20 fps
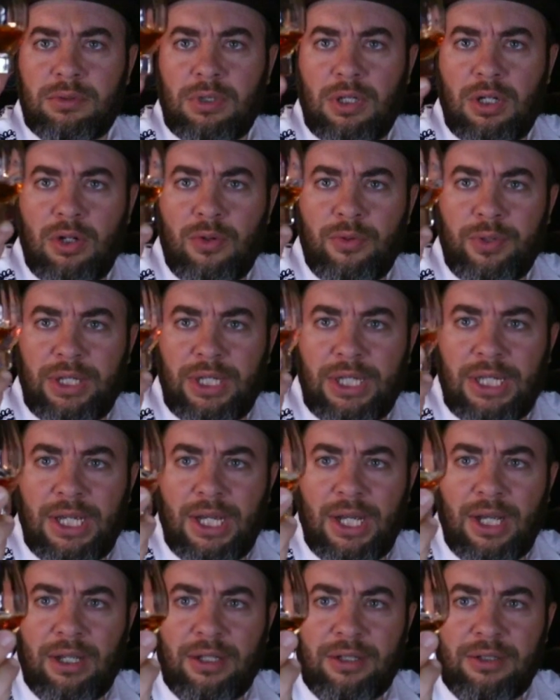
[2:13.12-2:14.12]
Oh
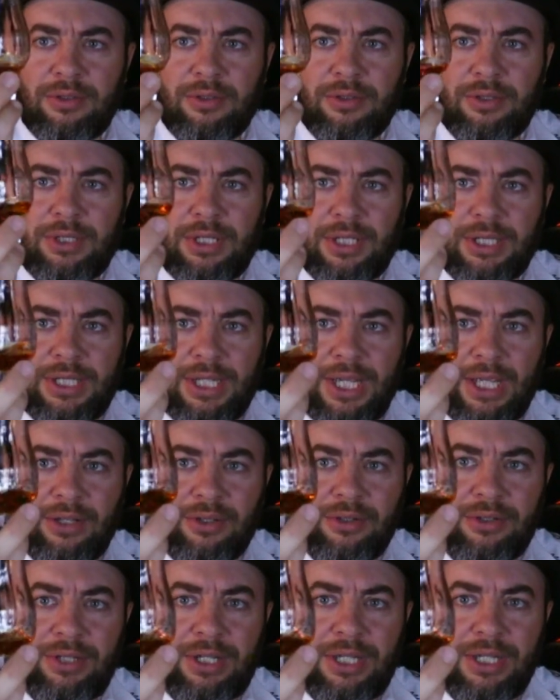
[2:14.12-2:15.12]
yeah, look at
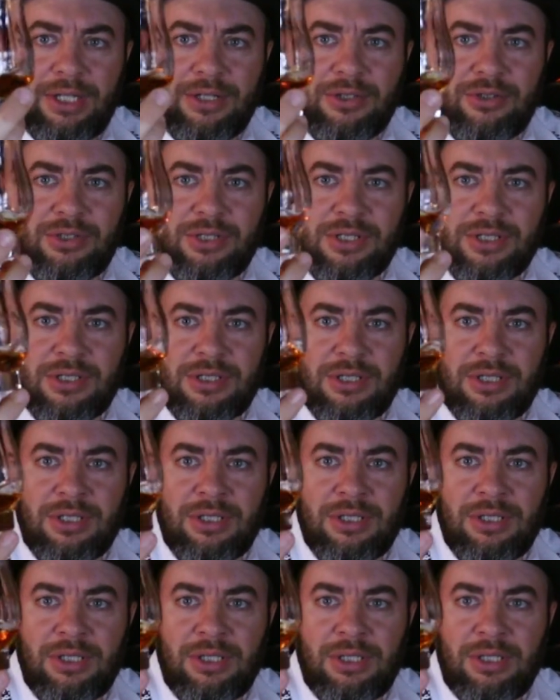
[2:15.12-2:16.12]
that. Look at it just...
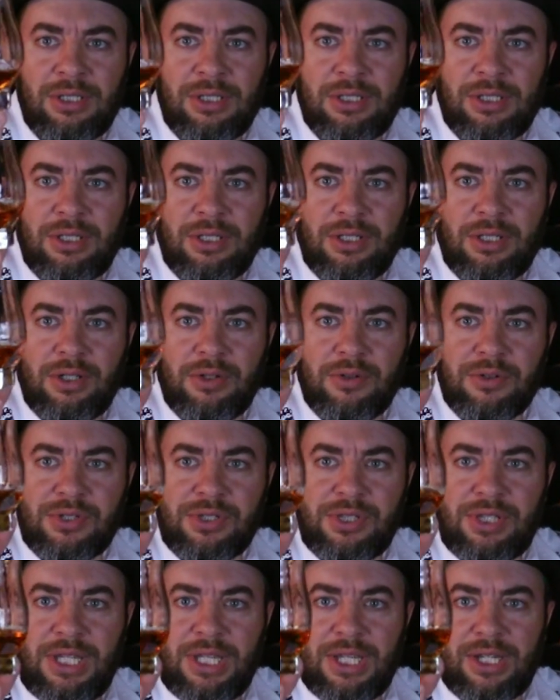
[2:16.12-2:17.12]

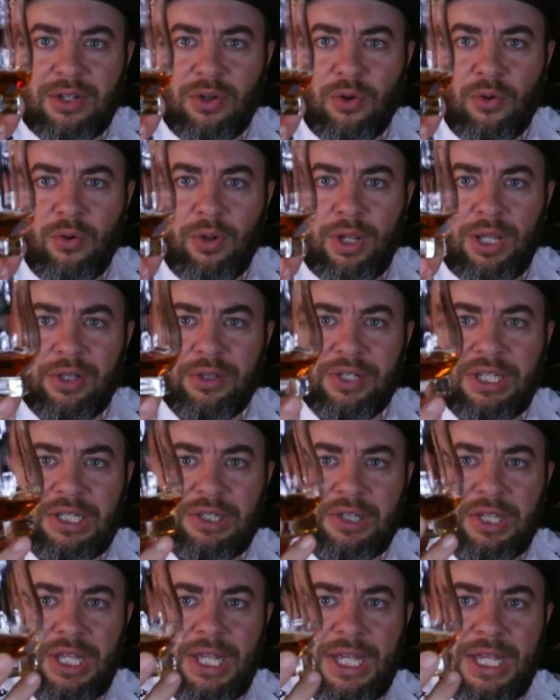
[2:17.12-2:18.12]
those thick, oily
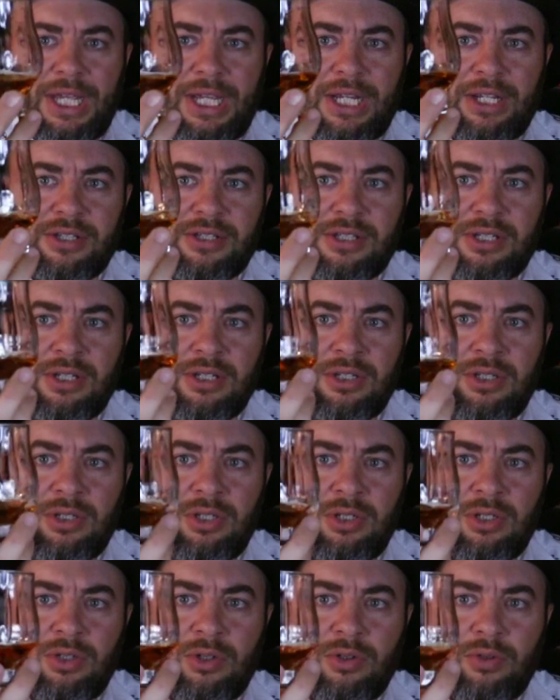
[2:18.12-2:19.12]
legs
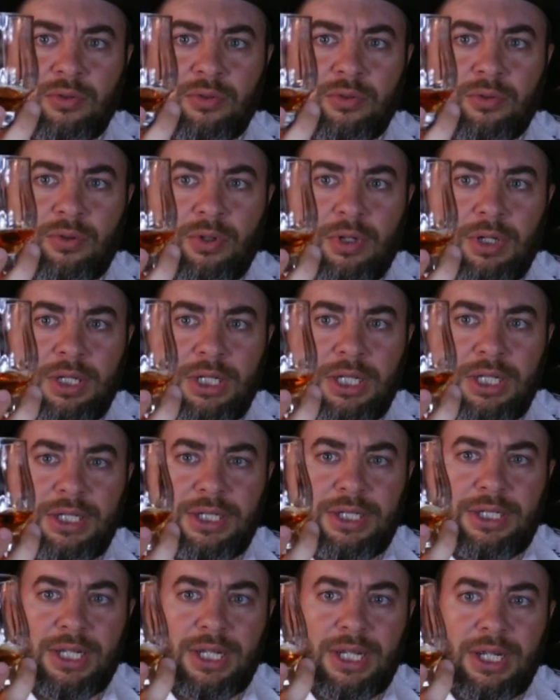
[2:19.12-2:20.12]

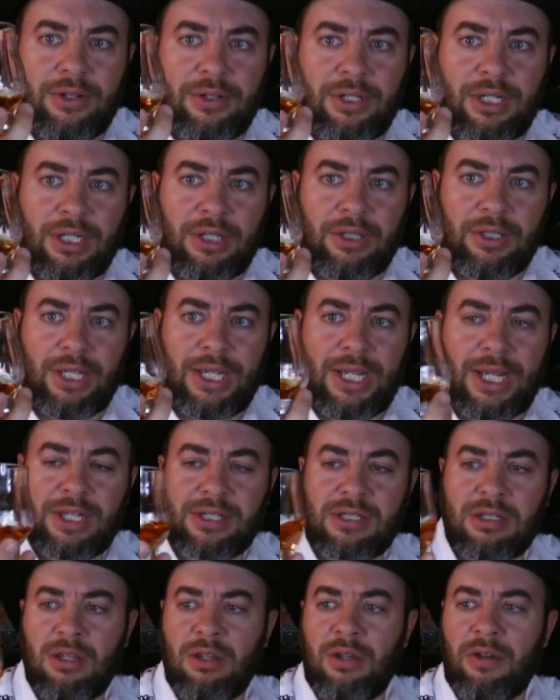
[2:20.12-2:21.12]
running down the
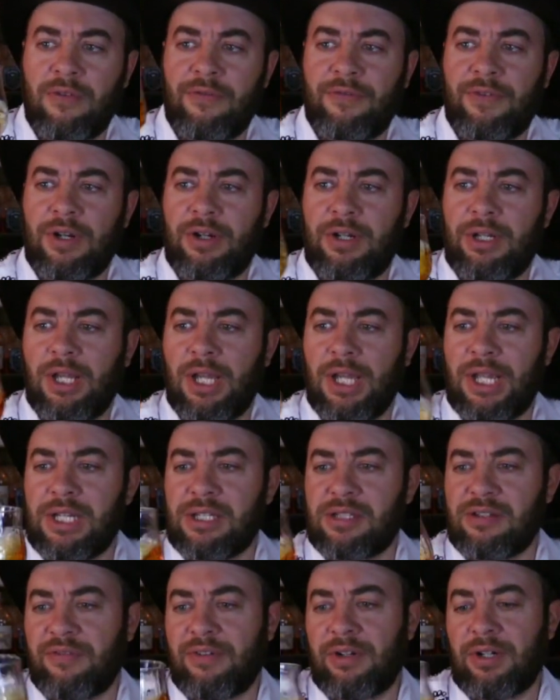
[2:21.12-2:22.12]
glass. Very
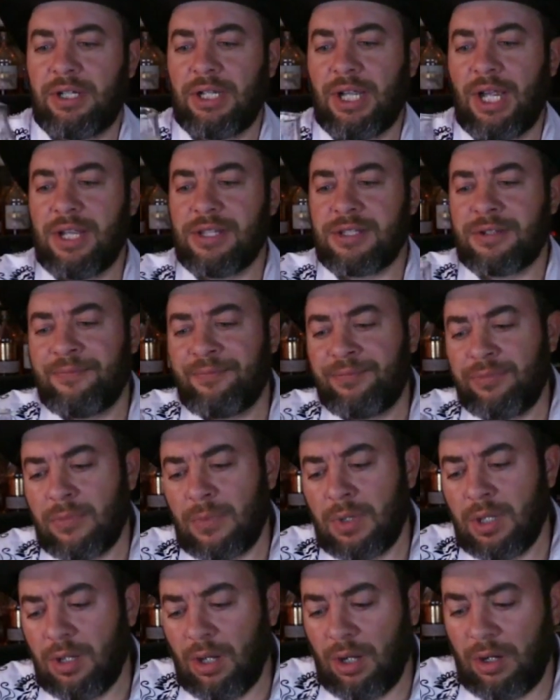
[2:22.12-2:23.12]
nice, very nice.
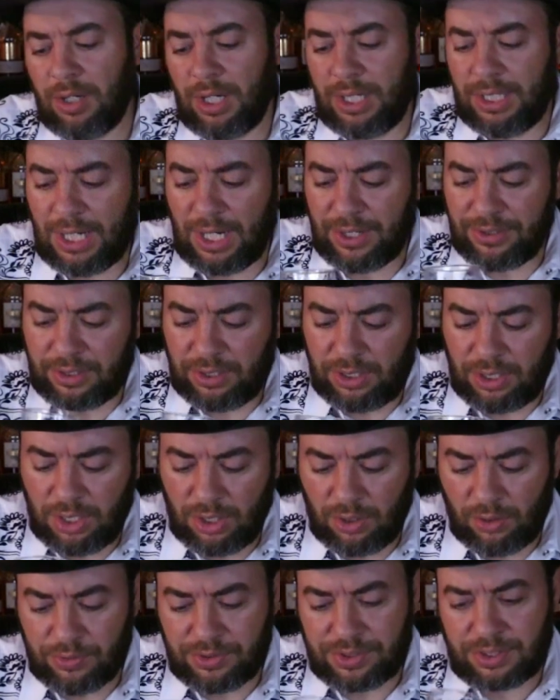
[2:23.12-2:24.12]
All right, now the
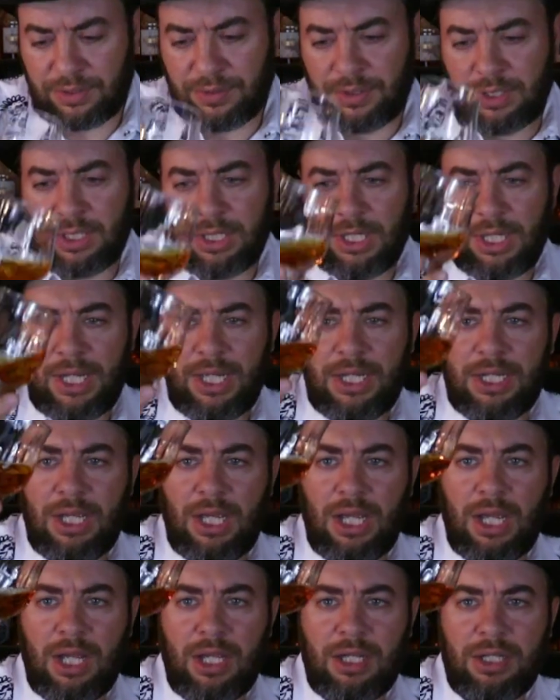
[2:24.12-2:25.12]
nose, and
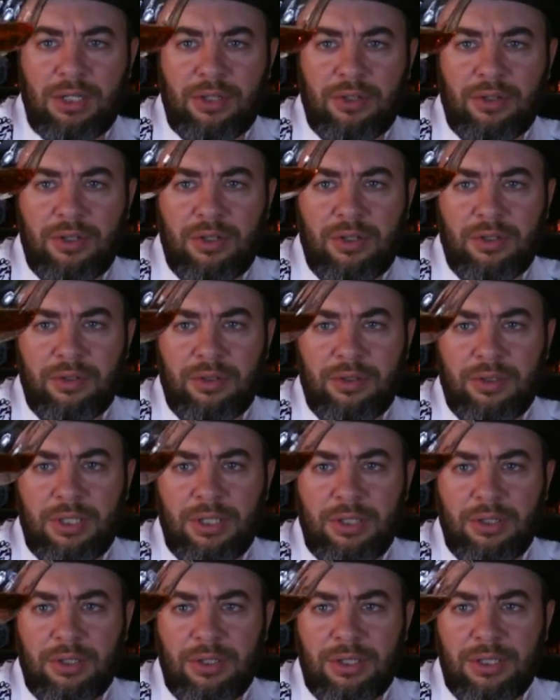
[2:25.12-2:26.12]
a
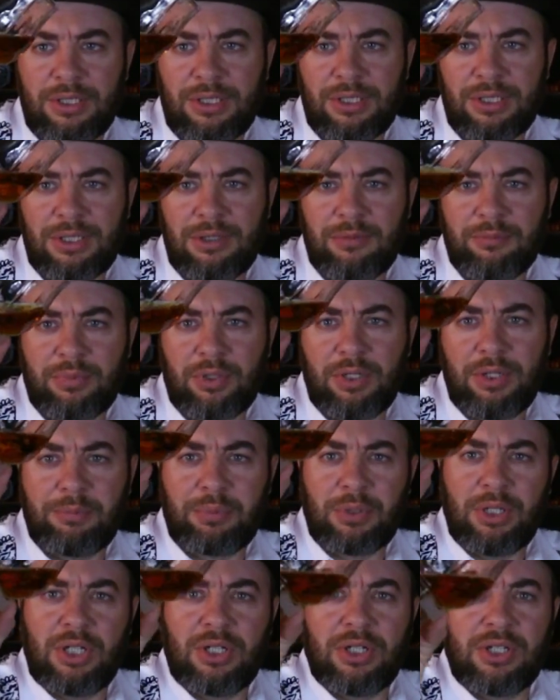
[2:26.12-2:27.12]
little,
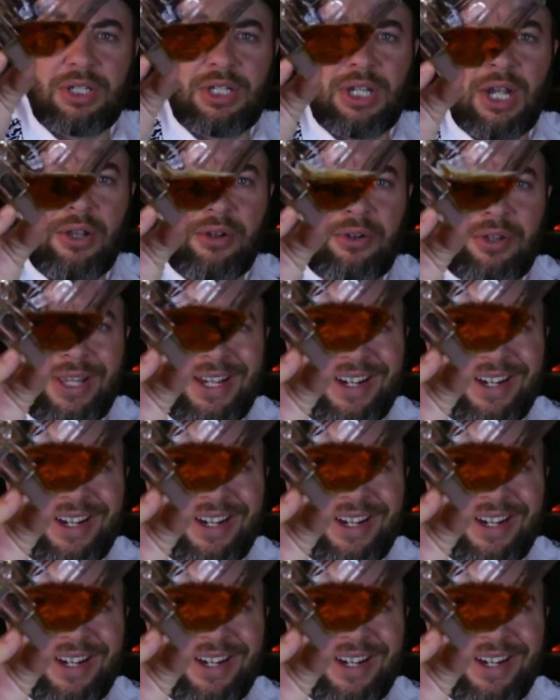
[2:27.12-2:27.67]
pretty good color